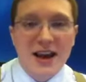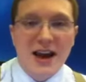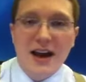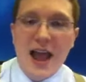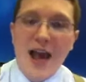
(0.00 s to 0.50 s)

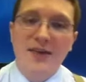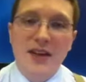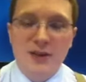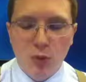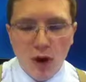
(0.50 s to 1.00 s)
at
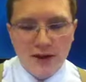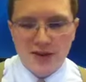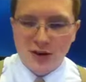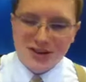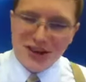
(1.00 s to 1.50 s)
this point.
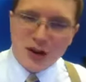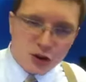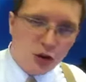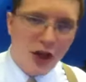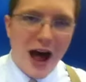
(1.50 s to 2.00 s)
So it's
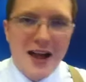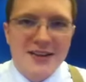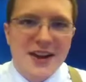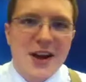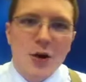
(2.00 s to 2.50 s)

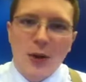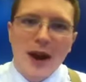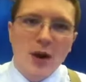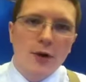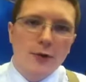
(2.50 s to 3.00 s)
centralized
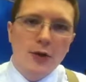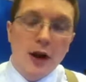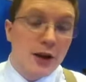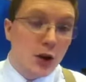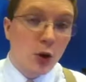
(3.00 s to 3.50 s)
right over
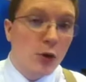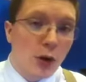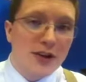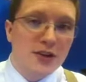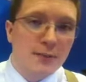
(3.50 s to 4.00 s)
a
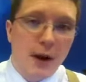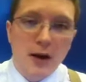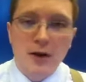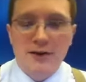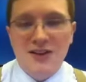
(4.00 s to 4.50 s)
northwestern
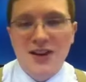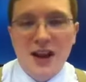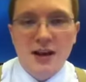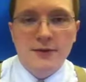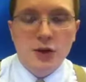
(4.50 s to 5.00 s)
part of the
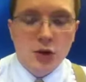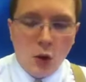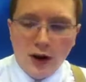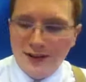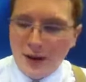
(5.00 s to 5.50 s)
state of New
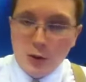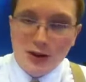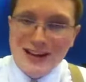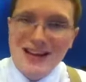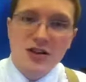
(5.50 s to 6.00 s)
York, and that will
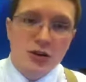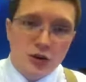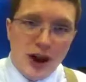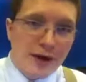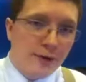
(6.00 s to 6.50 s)
continue to
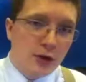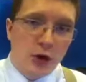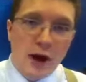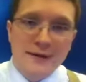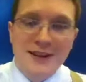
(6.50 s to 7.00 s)
drag
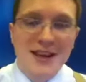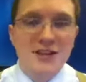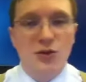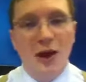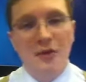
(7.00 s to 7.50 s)
further off to the
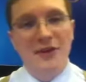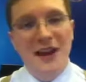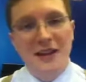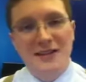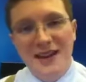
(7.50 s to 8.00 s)
east throughout the
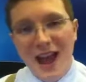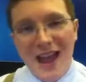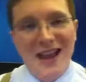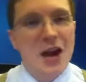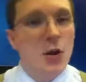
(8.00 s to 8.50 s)
day
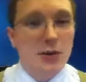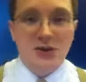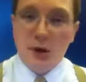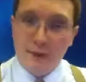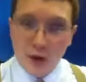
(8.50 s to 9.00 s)
today. We'll
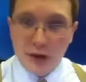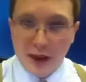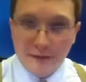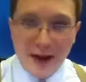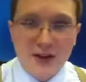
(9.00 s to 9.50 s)
still feel the
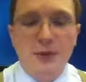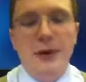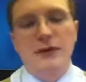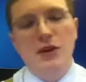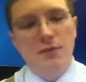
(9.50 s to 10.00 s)
effects from
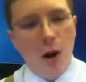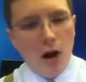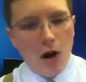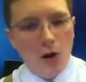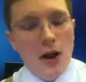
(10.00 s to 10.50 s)
it
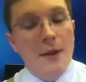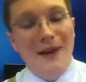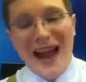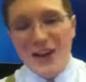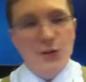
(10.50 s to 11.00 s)
tomorrow,
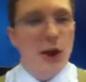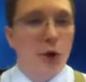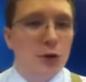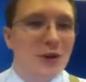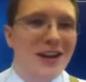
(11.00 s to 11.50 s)
but as we go
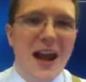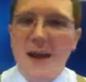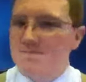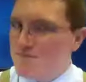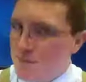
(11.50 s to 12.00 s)
through the
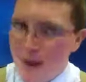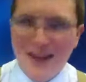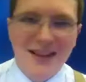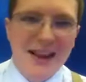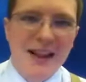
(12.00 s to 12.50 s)
day,
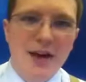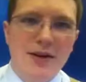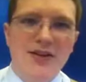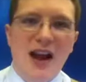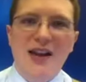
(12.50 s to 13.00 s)
mainly
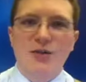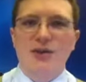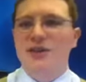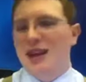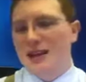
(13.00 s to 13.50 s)
cloudy skies
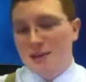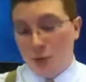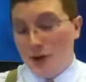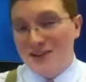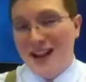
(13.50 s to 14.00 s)
once
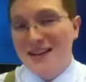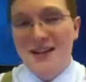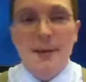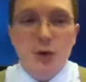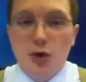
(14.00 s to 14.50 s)
again.
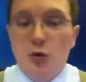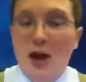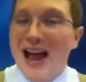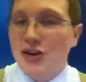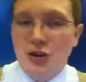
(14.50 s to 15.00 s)
Temperatures
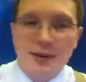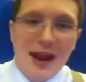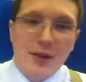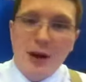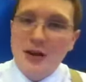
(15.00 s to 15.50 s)
will actually be
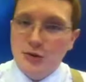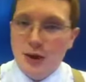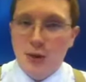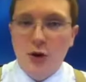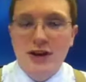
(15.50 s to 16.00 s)
on the rise. We'll
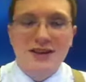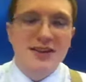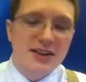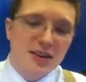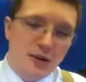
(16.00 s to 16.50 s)
hit
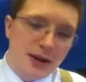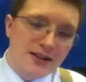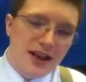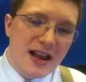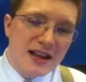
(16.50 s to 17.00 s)
36
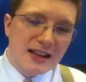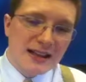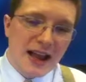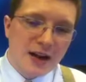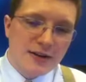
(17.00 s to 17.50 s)
degrees
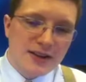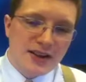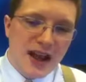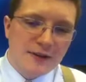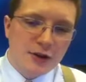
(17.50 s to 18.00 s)
later this
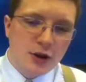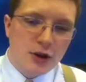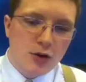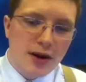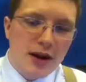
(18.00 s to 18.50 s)

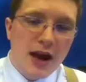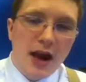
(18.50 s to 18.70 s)
afternoon.